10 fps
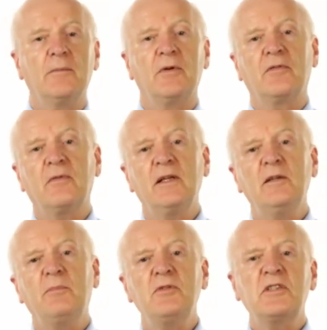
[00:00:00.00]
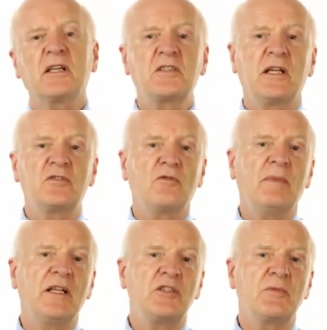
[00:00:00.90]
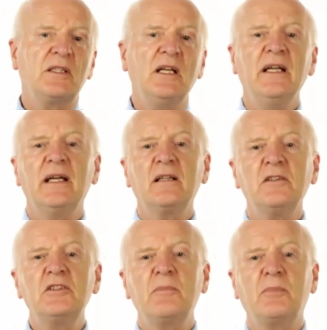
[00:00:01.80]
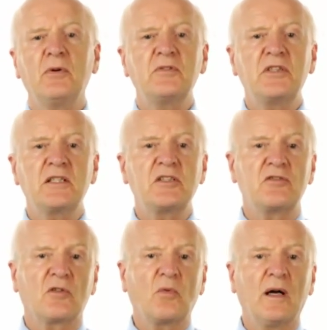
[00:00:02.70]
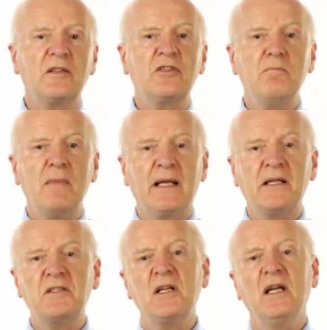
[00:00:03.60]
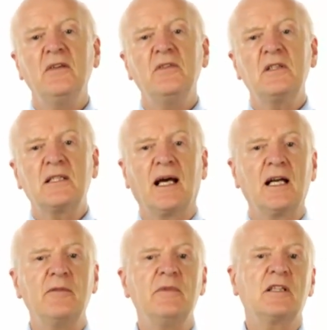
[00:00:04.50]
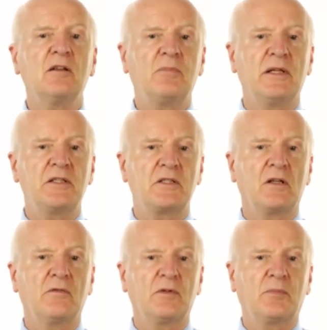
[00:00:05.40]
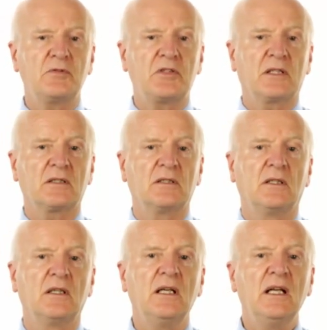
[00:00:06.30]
Number 3, project schedule management includes the processes required to manage the timely completion of the project.